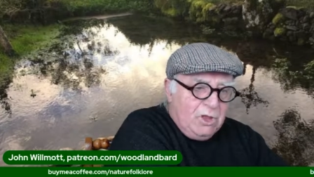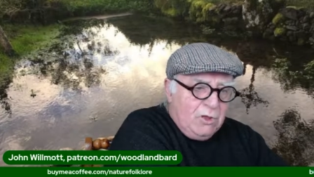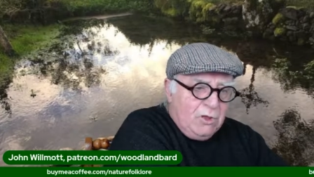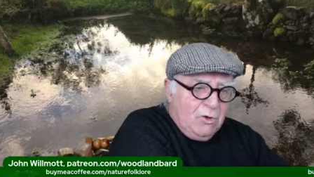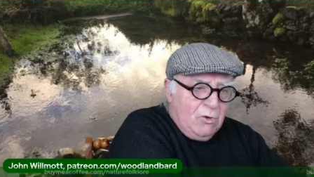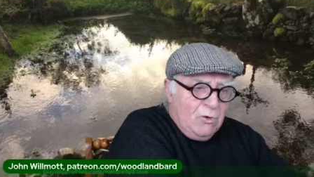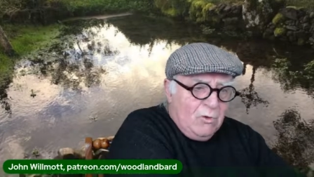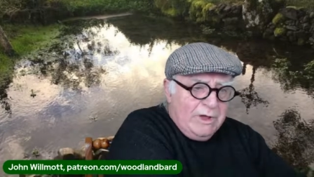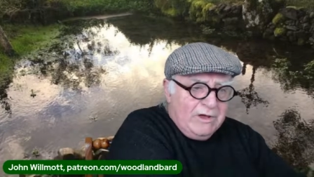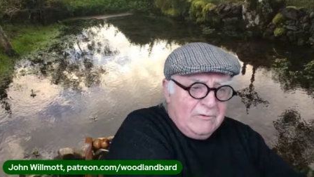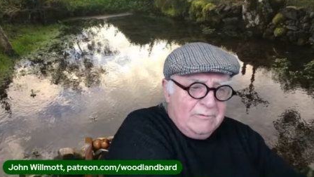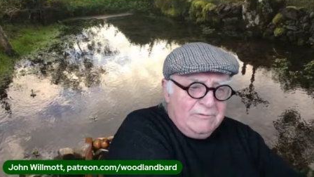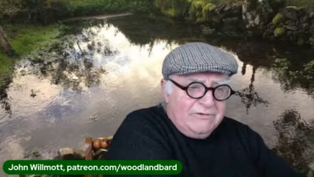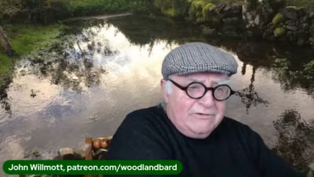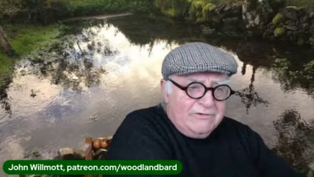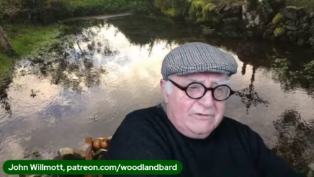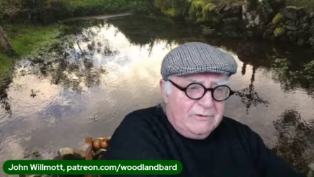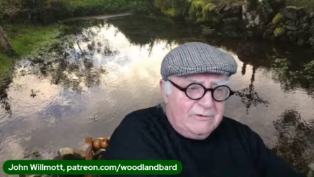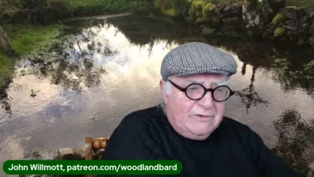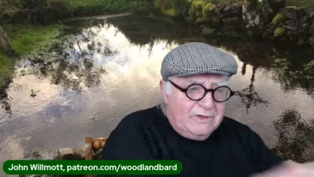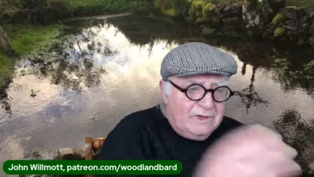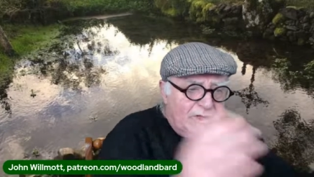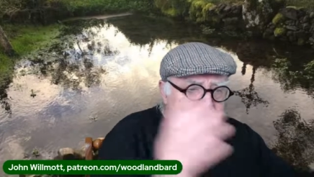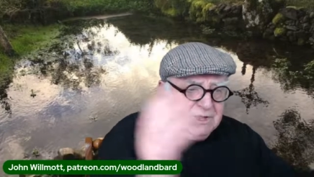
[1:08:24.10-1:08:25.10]
All helps
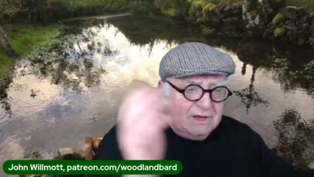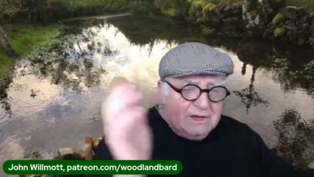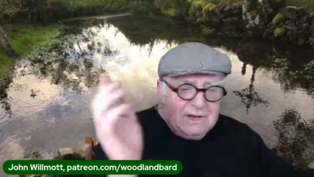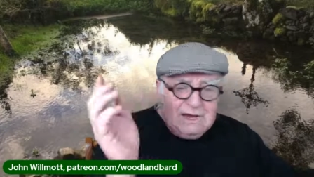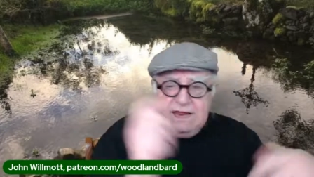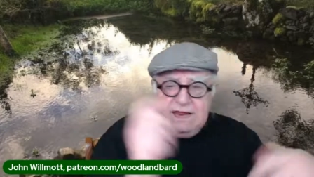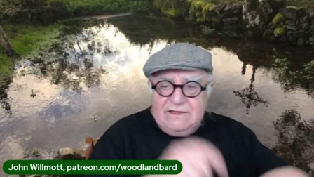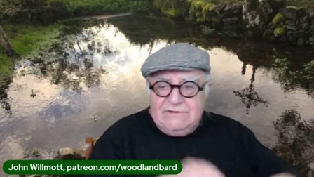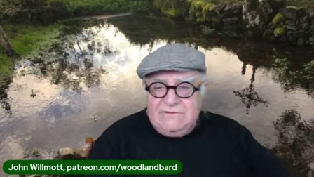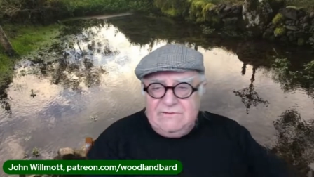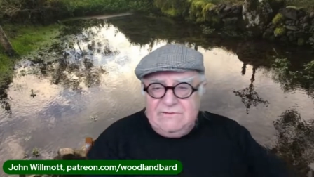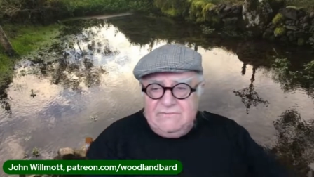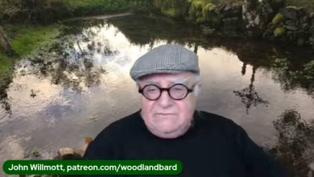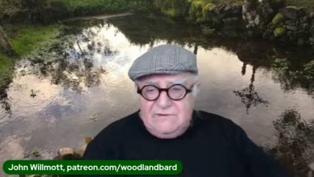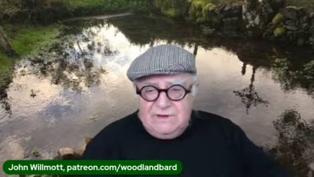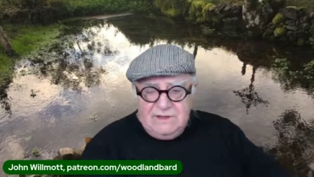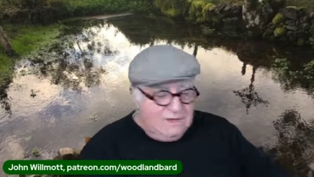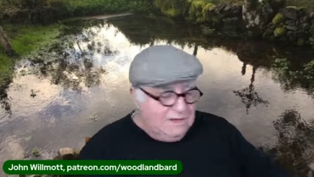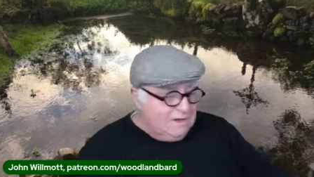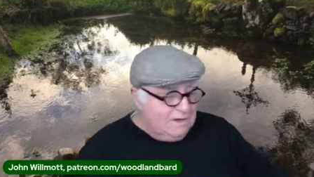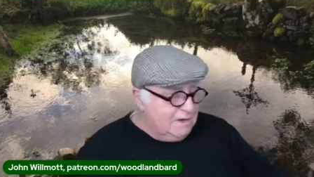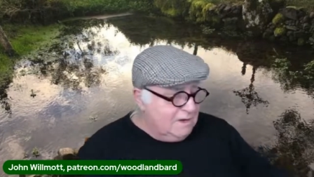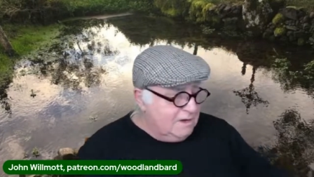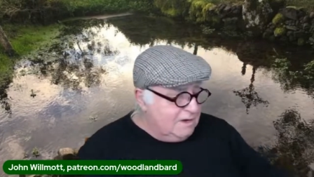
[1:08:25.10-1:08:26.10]
to
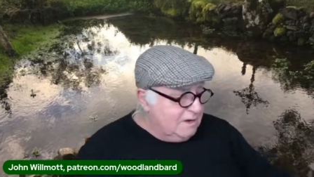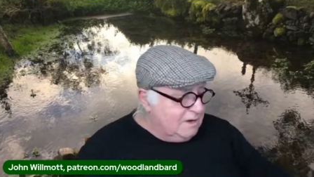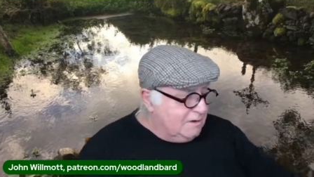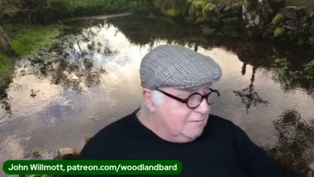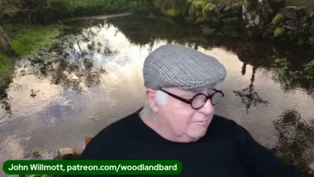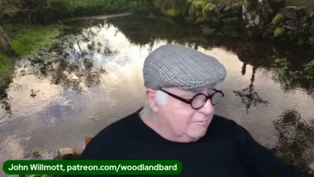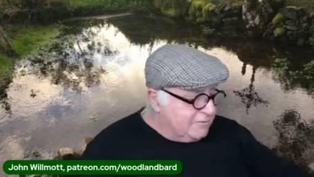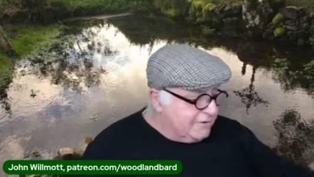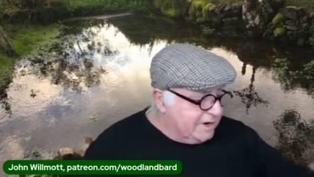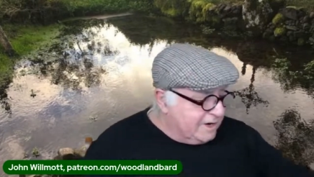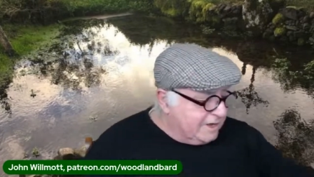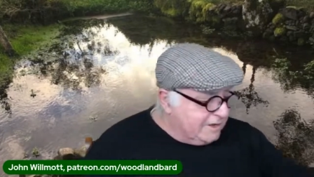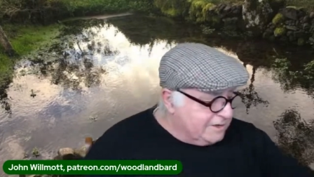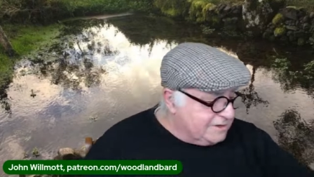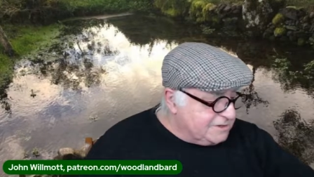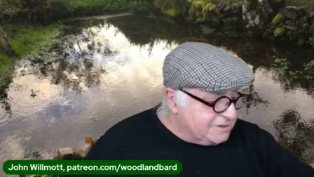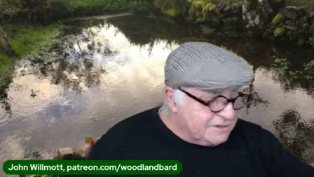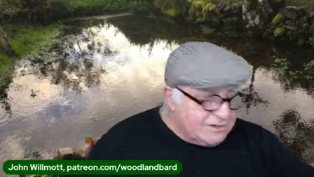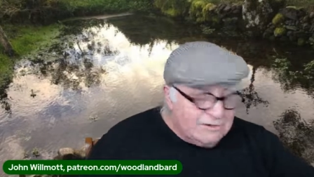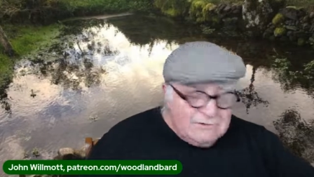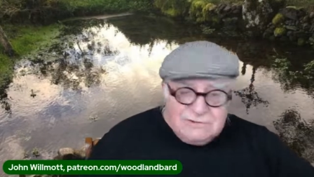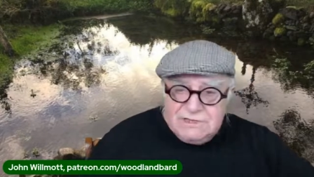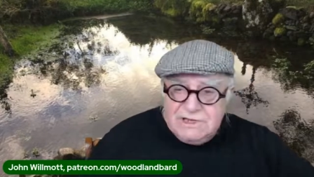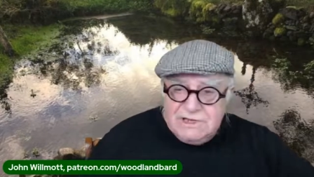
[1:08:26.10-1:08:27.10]
collectively bring this
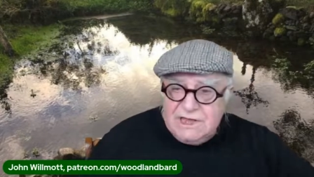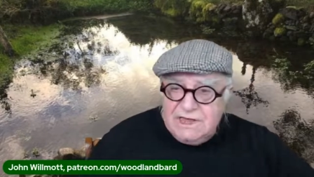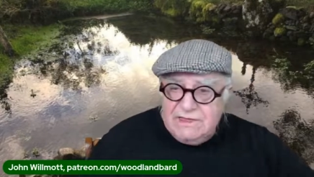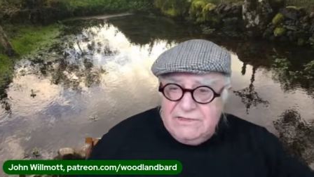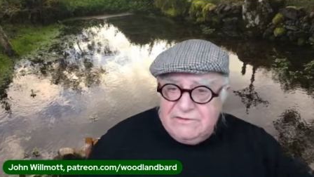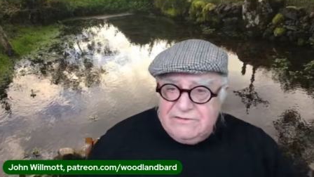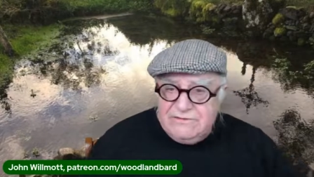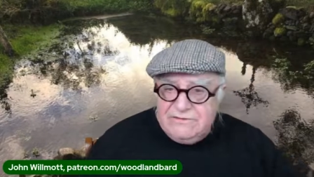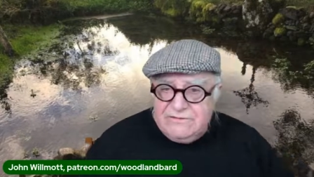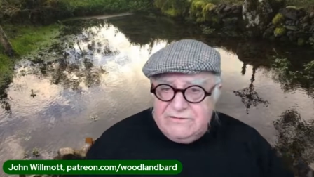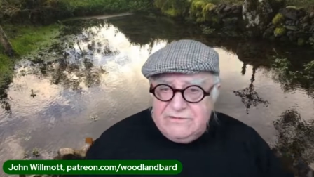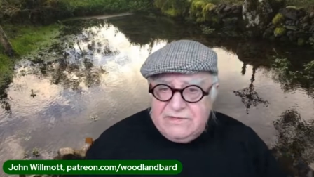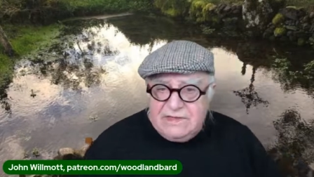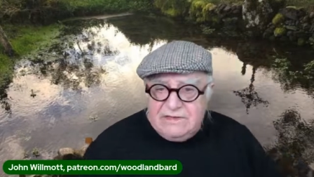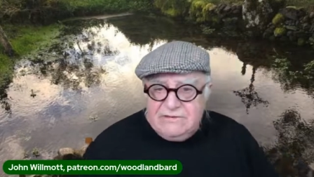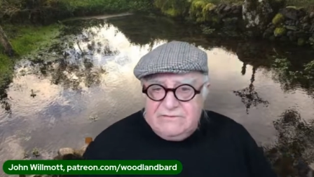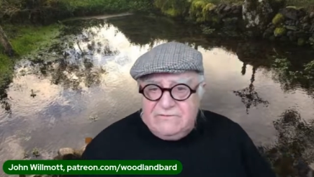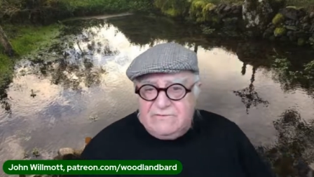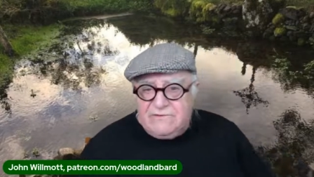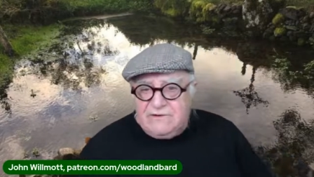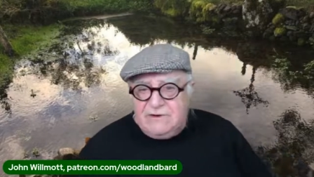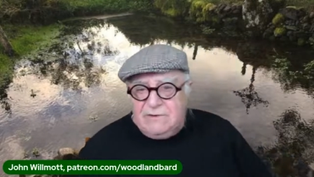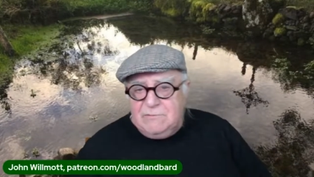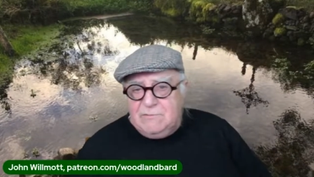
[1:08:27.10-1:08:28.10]
show together. So thanks
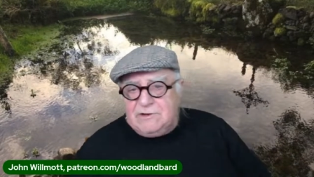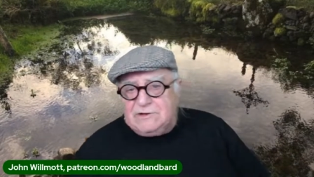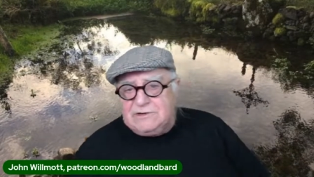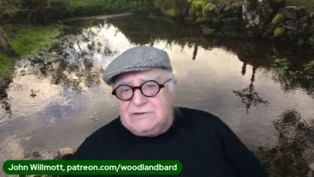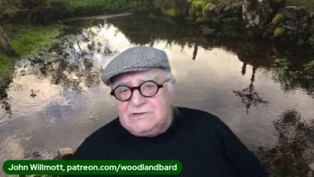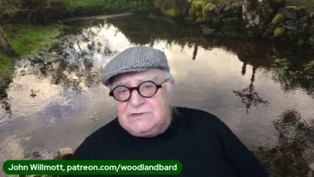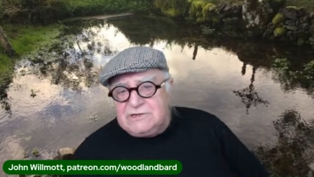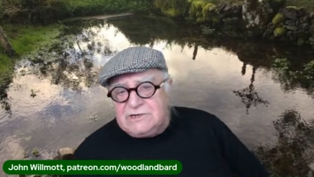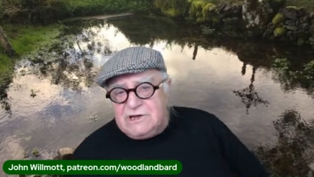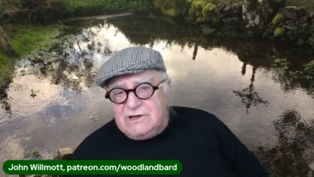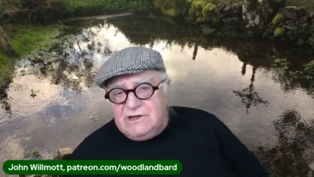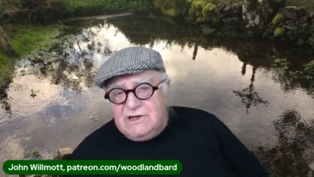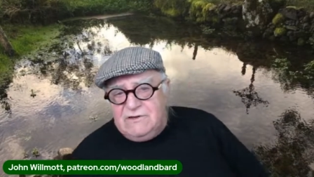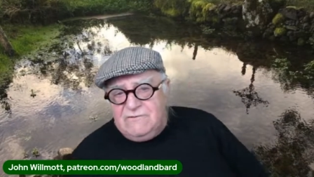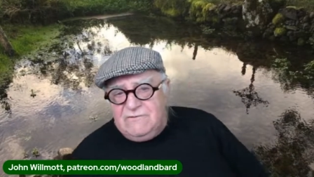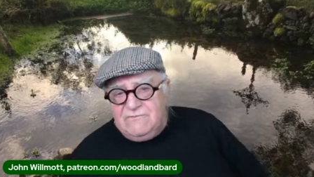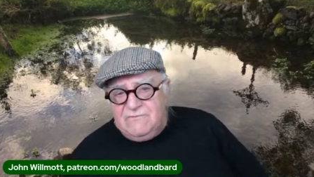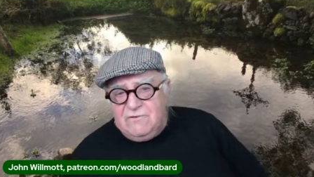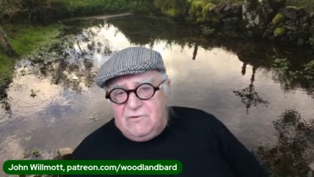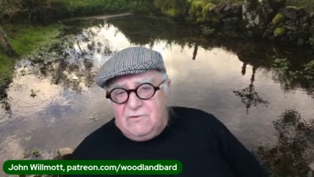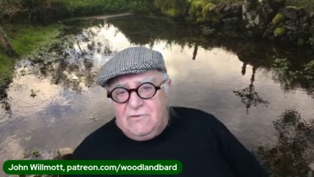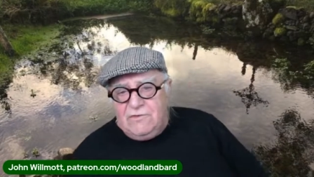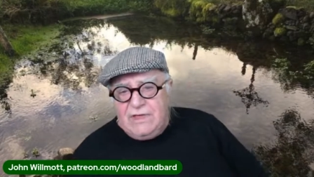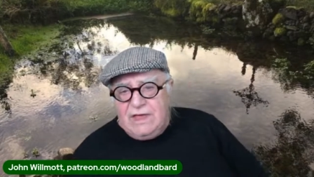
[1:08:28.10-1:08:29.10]
very much uh,
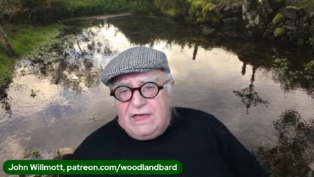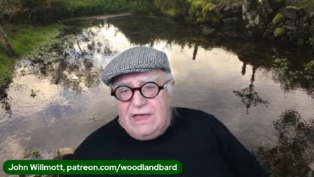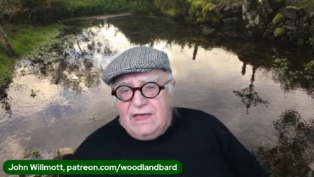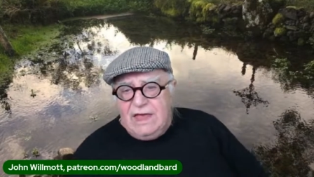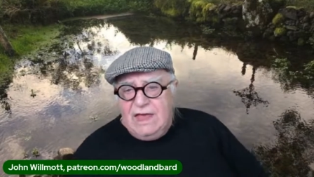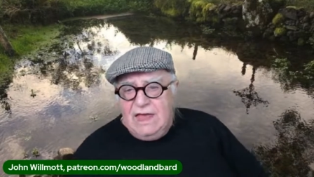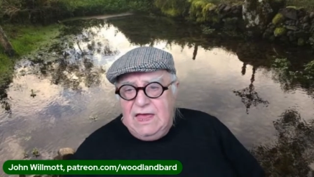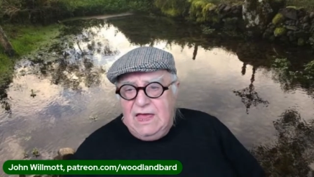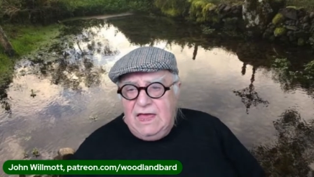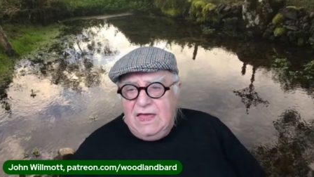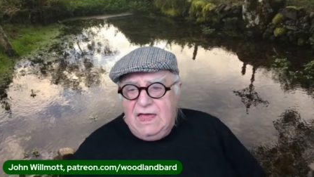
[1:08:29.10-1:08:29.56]
for that.